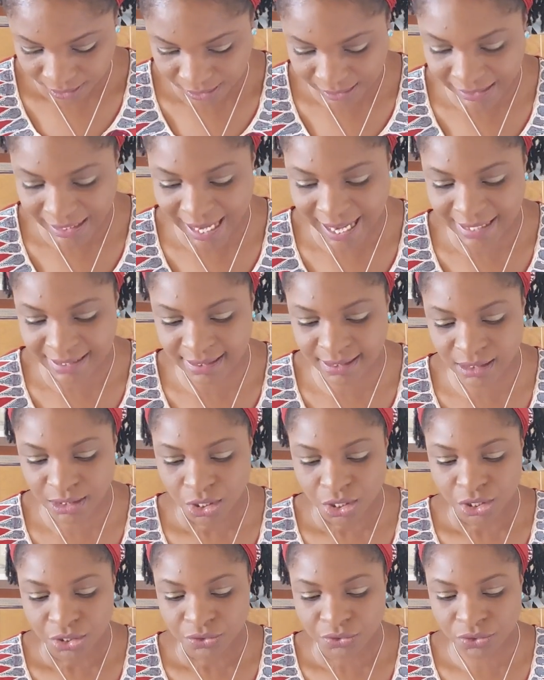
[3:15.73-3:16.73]
class.
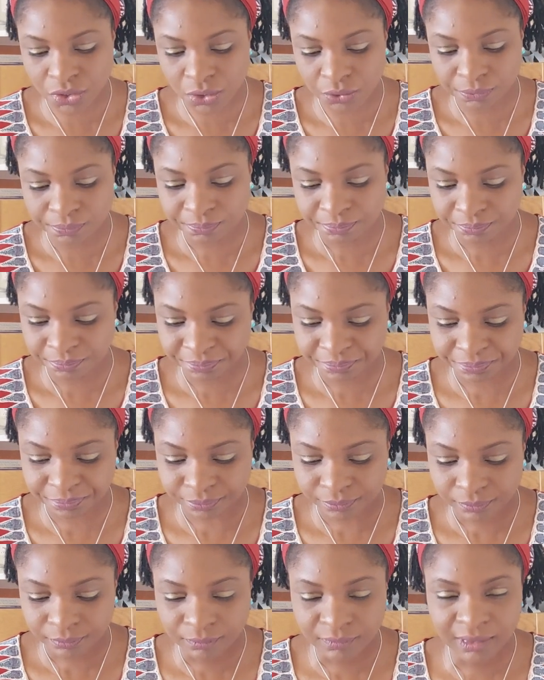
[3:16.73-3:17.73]
So
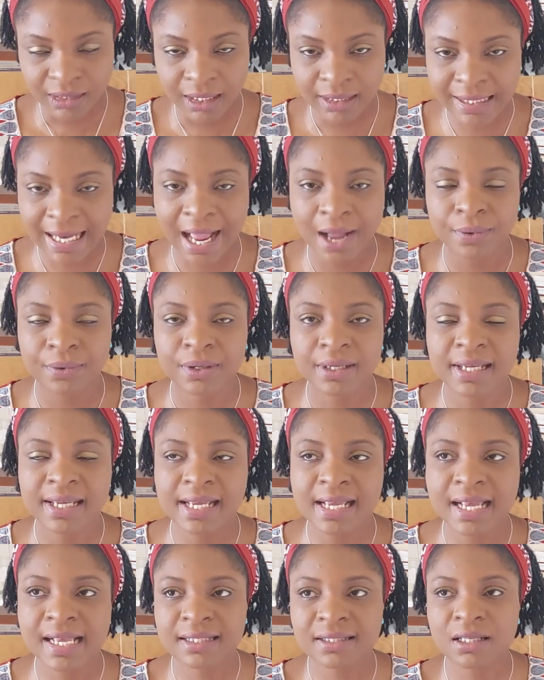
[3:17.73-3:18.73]
now,
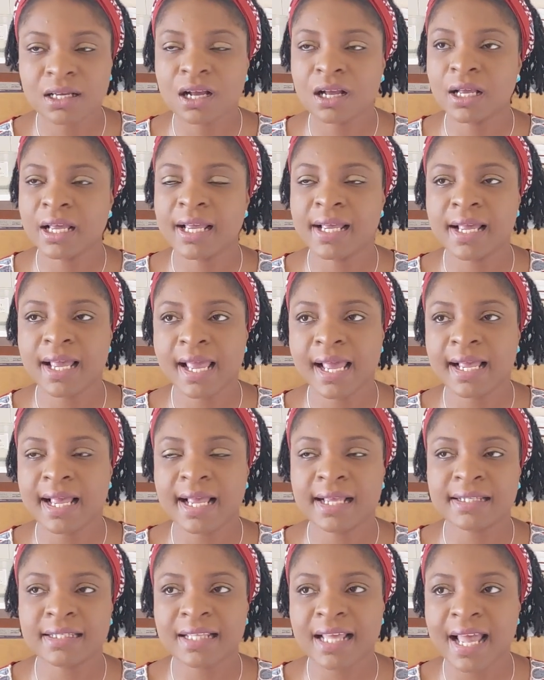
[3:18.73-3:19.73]
is
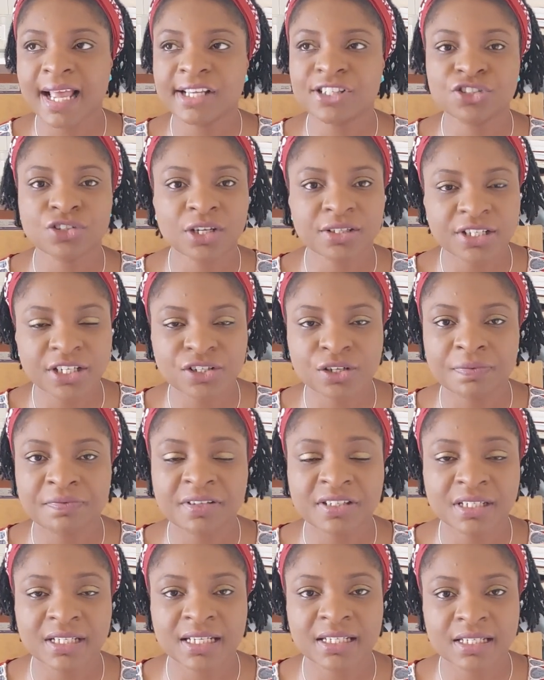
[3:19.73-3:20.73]
there a shortage of
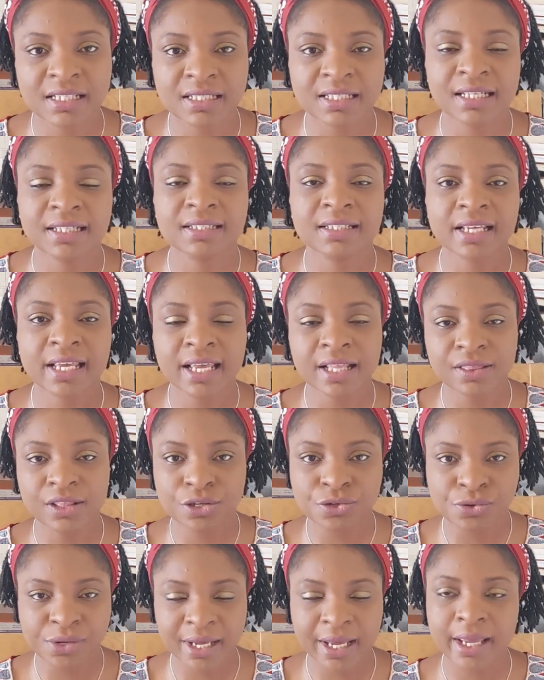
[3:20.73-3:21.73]
teaching assistants in
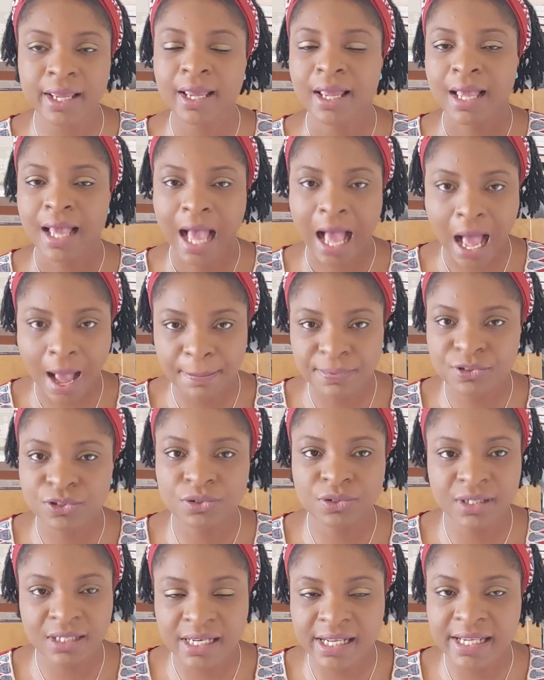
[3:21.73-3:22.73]
the UK?
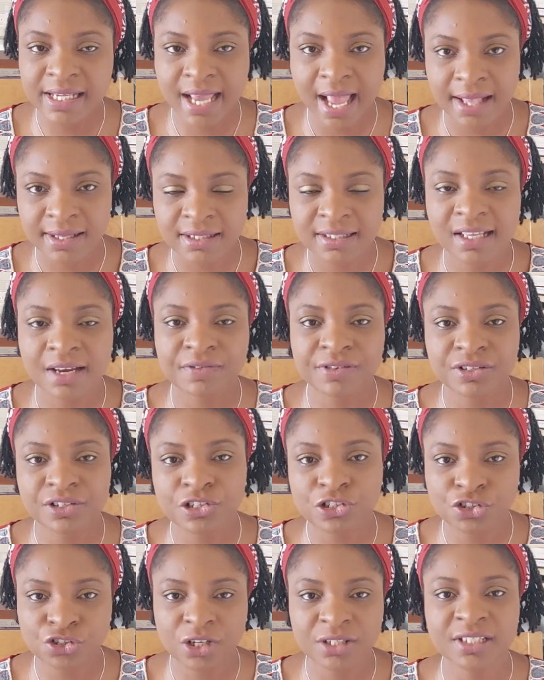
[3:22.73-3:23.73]
Absolutely yes, there is a
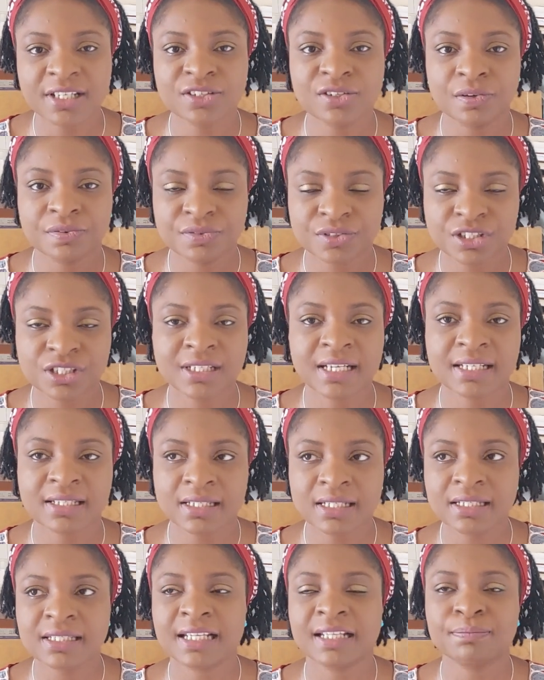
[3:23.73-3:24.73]
shortage of teaching
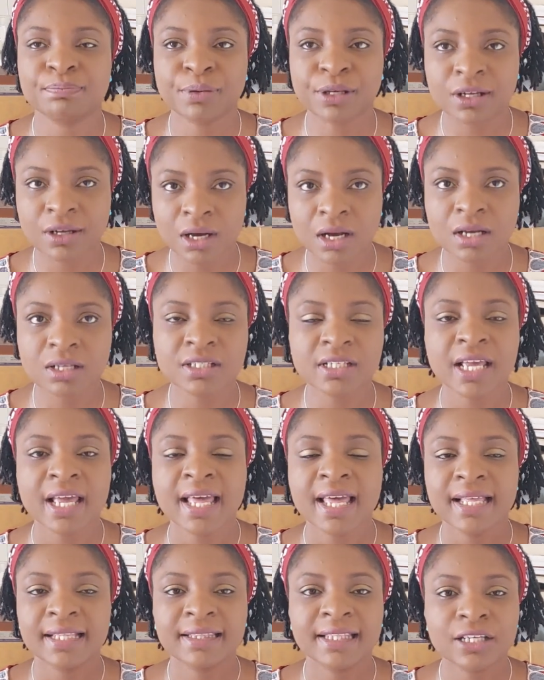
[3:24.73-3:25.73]
assistants, because
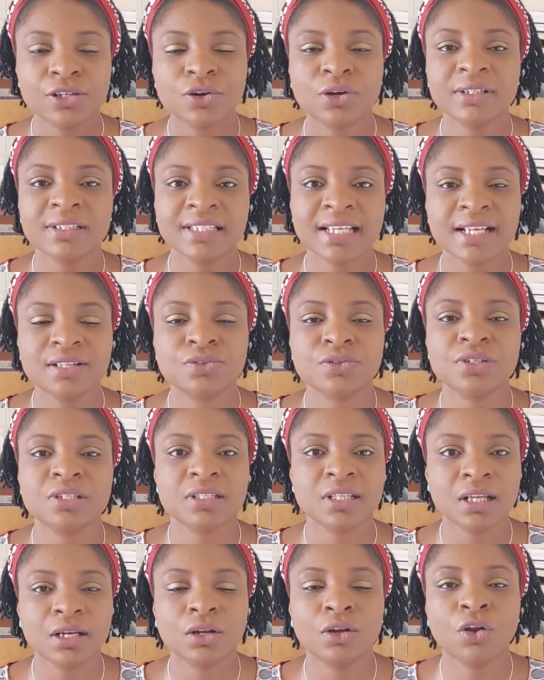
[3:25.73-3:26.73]
they don't tend to
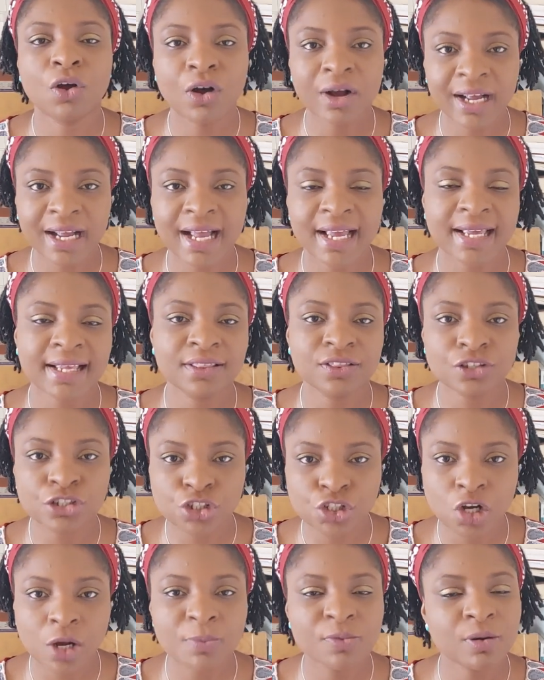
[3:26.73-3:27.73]
stay longer in the
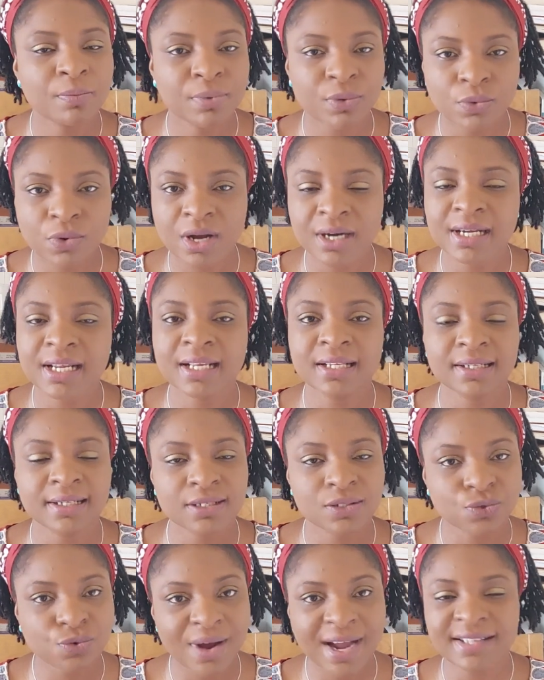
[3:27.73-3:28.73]
job. Number one, it
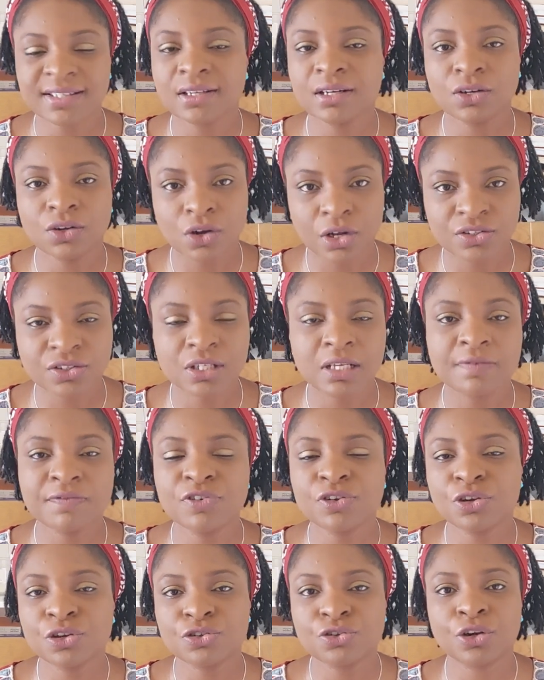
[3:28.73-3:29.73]
is quite a lot,
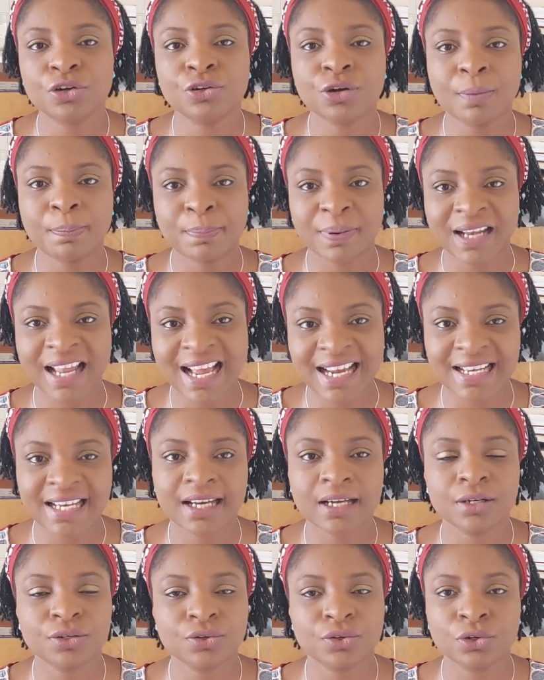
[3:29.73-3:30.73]
even though you're not
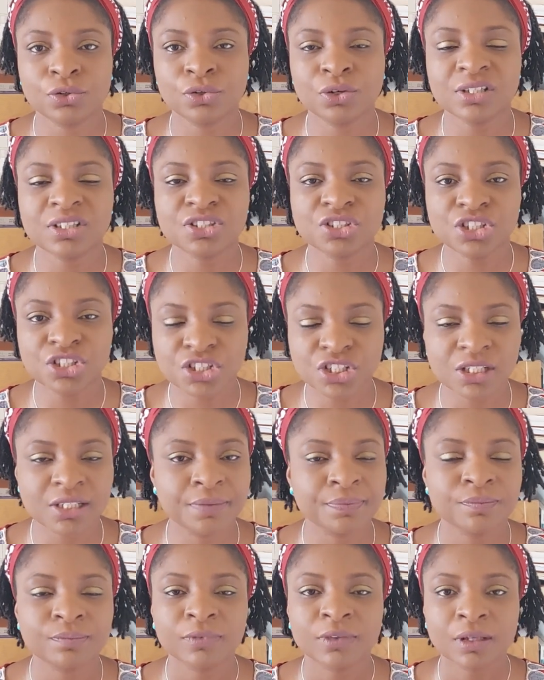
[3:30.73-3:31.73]
planning, you're not
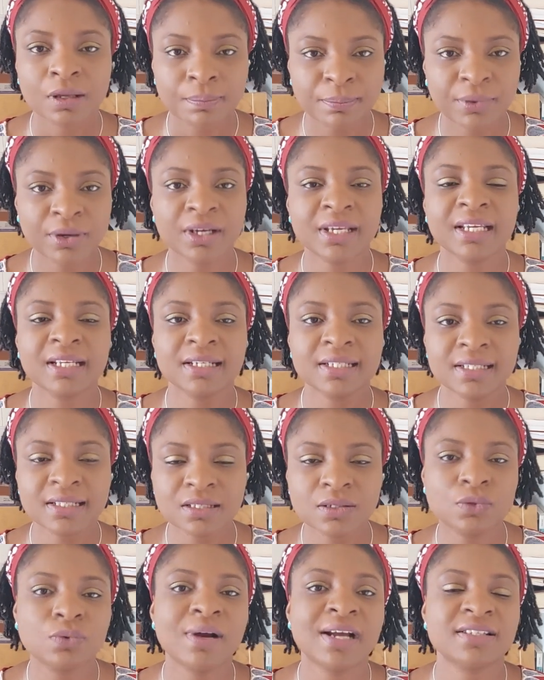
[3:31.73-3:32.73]
teaching, but it is
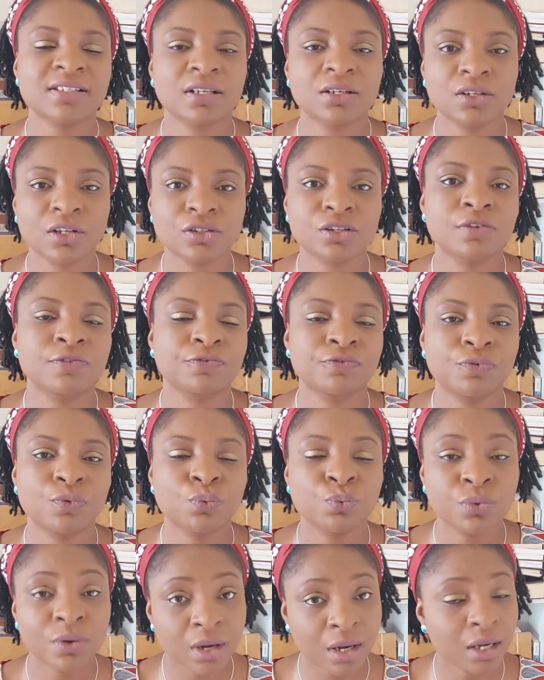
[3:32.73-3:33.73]
still quite a lot of
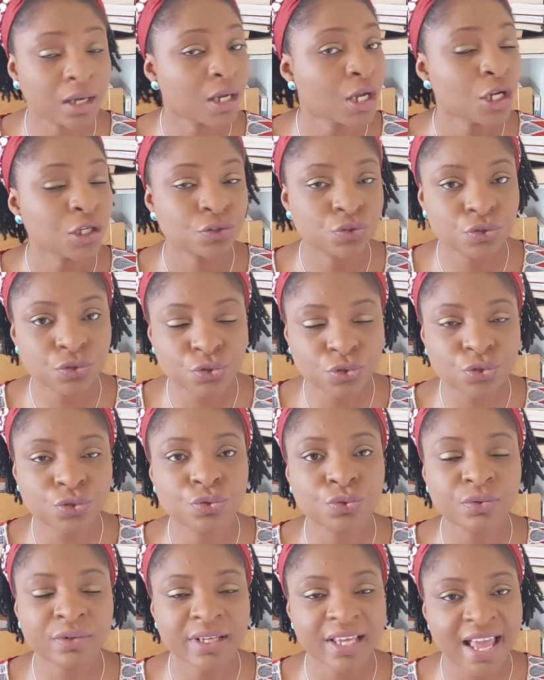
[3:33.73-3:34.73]
work to
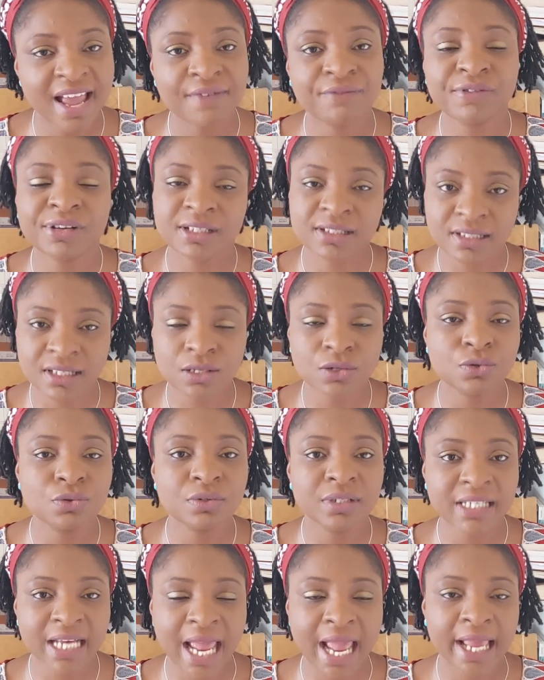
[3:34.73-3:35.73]
do every single
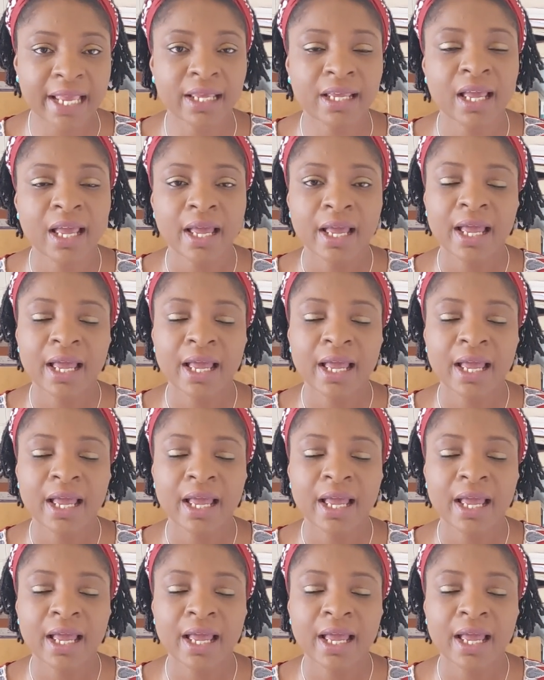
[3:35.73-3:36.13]
day